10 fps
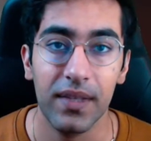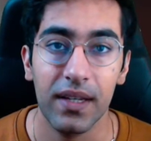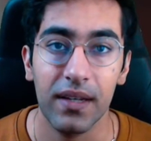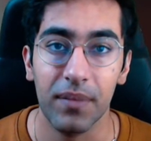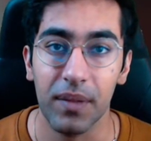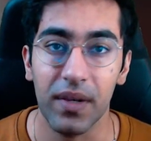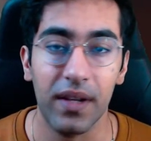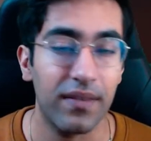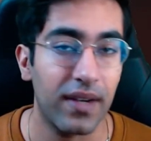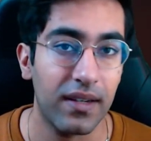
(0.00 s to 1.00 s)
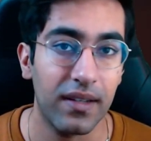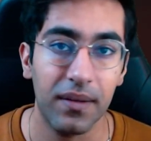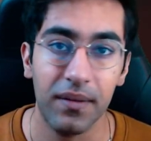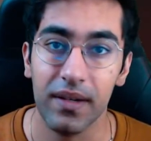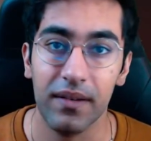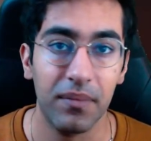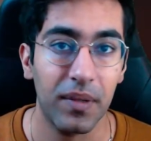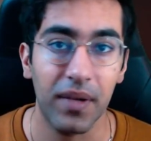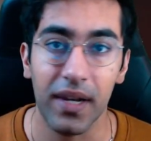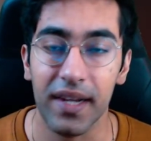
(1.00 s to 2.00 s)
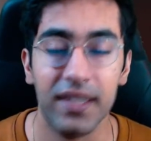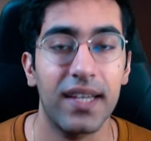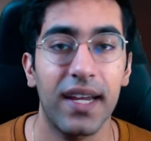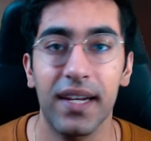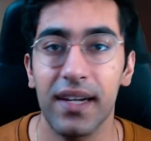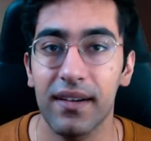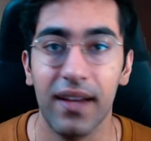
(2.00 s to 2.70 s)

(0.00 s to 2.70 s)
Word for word: People have read them and people are excited.